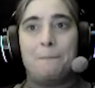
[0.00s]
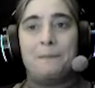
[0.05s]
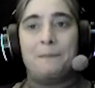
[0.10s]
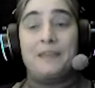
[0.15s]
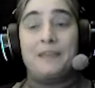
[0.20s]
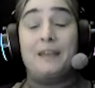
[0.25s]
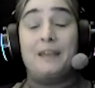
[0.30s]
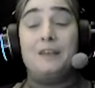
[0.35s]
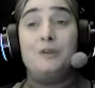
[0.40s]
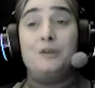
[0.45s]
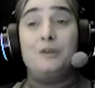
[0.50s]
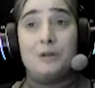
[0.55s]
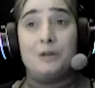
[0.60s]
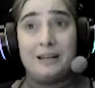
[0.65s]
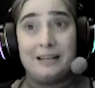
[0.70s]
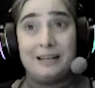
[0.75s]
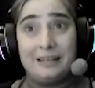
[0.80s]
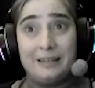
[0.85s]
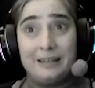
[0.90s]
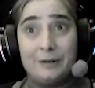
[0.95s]
Can you
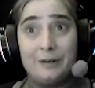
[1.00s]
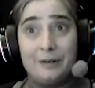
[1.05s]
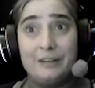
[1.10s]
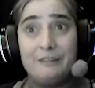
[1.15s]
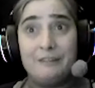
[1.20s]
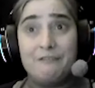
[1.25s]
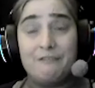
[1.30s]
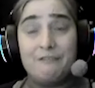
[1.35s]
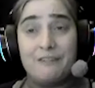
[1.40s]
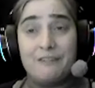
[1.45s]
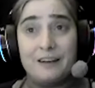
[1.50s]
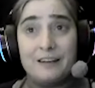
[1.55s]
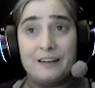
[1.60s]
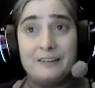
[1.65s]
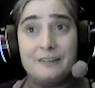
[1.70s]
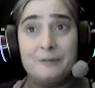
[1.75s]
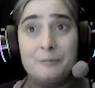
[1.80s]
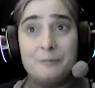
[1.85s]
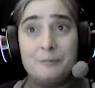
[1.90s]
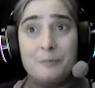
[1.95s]
clearly
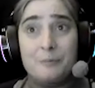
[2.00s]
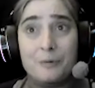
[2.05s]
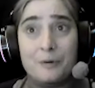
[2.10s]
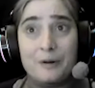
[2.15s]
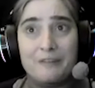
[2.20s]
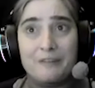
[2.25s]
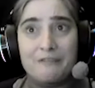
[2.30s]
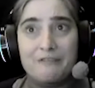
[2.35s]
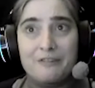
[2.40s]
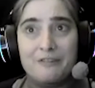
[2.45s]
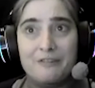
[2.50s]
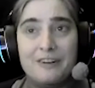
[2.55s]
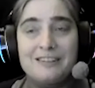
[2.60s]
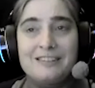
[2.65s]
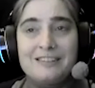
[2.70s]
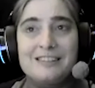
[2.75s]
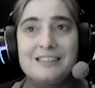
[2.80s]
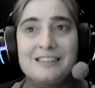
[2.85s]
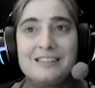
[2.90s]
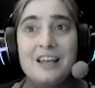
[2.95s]
find a
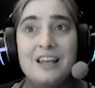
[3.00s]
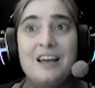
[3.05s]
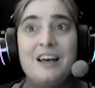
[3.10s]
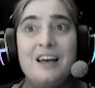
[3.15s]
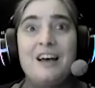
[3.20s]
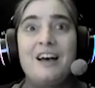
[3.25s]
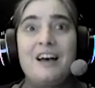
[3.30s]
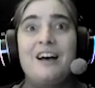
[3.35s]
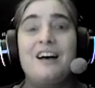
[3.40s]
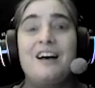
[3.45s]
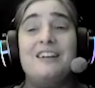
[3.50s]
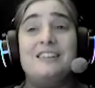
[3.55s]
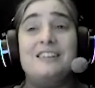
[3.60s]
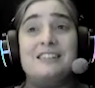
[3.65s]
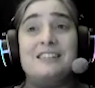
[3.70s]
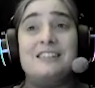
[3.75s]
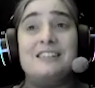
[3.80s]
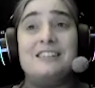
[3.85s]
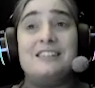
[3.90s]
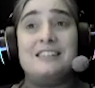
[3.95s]
preference, a
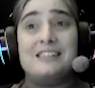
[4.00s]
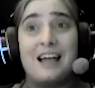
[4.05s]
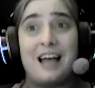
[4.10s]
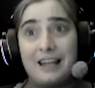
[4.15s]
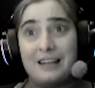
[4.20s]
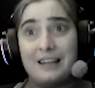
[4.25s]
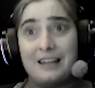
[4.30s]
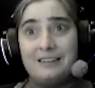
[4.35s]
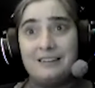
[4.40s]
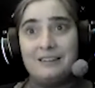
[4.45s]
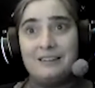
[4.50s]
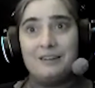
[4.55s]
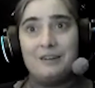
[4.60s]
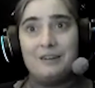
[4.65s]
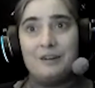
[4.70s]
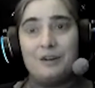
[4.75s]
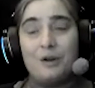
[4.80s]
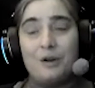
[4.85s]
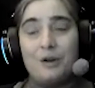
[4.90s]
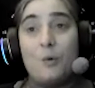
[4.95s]
side
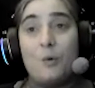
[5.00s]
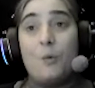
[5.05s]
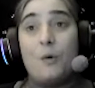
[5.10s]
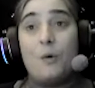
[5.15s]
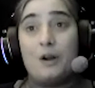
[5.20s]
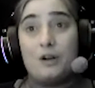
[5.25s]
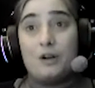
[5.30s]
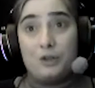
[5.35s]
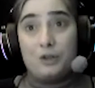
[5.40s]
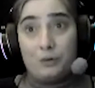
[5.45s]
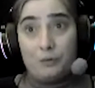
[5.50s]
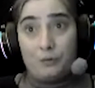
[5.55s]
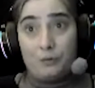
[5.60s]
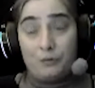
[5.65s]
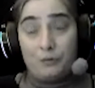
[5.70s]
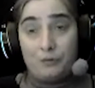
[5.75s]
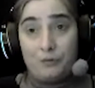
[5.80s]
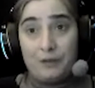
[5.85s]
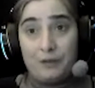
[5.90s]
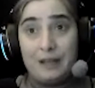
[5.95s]
where you
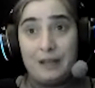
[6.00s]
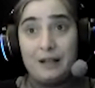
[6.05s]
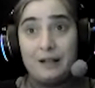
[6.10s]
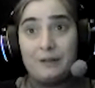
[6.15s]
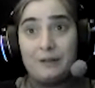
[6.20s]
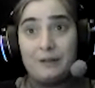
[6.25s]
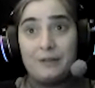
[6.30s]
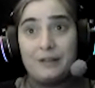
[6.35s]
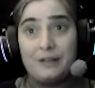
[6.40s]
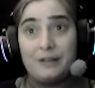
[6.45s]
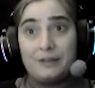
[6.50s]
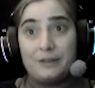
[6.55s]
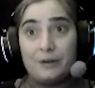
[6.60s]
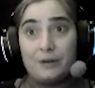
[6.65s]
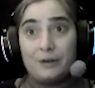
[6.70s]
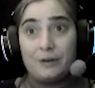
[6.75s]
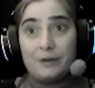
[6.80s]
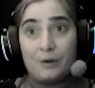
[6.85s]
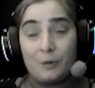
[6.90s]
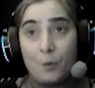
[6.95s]
feel that
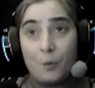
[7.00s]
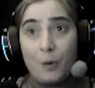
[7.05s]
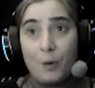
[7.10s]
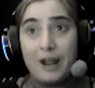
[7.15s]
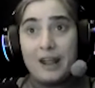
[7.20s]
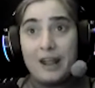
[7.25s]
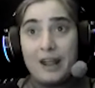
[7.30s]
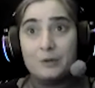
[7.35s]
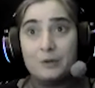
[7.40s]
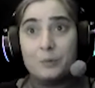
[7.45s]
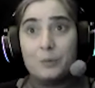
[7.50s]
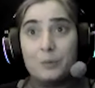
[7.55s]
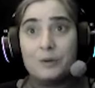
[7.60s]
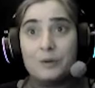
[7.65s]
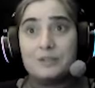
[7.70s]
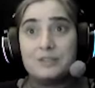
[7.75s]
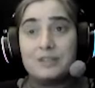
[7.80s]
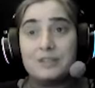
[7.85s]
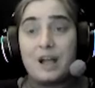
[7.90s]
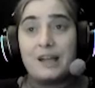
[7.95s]
the weight
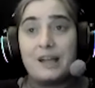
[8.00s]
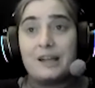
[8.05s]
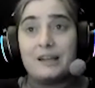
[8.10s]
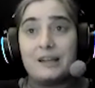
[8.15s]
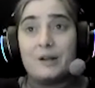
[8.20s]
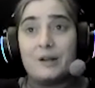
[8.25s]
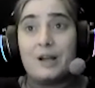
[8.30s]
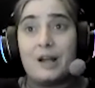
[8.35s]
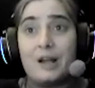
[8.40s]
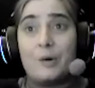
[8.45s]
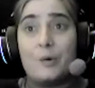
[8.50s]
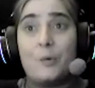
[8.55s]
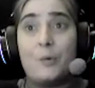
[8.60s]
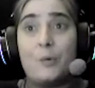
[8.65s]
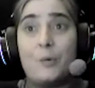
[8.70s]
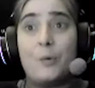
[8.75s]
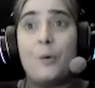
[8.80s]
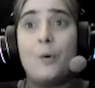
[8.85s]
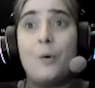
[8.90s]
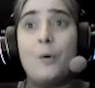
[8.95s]
was
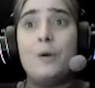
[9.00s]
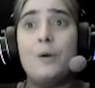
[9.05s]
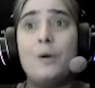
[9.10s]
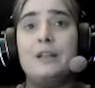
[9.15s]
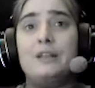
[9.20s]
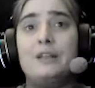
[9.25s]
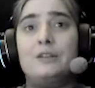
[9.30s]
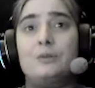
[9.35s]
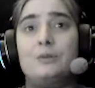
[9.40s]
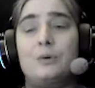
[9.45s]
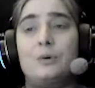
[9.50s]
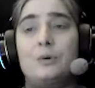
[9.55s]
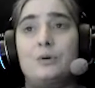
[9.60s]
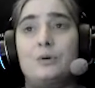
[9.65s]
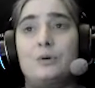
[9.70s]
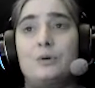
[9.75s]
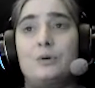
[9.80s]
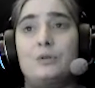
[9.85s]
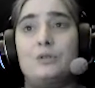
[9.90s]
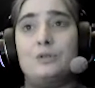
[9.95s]
rolling
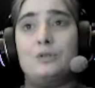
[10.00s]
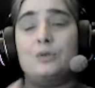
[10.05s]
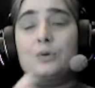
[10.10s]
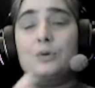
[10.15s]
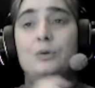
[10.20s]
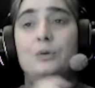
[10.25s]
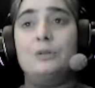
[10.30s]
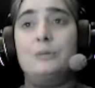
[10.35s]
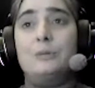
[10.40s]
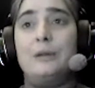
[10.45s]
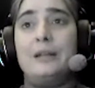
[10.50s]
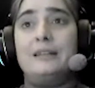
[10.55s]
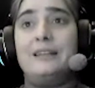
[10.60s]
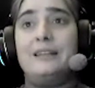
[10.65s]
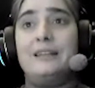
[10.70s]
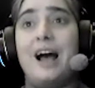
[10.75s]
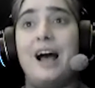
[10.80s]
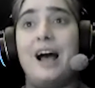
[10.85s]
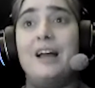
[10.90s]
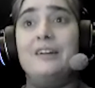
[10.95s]
towards the shoulder blade
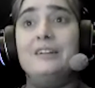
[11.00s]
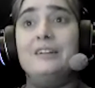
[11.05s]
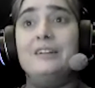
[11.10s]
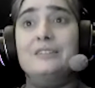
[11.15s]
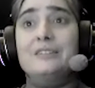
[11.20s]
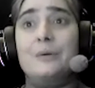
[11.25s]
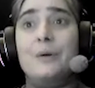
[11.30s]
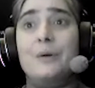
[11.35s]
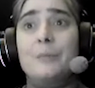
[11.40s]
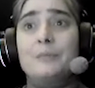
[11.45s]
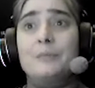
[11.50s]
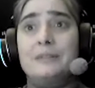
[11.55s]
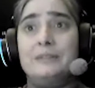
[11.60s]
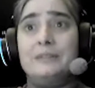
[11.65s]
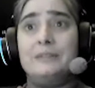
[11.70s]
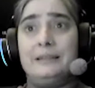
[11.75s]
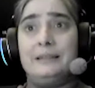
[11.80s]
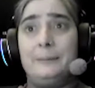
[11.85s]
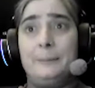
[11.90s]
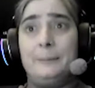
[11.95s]

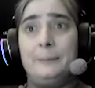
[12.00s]
uninterruptedly?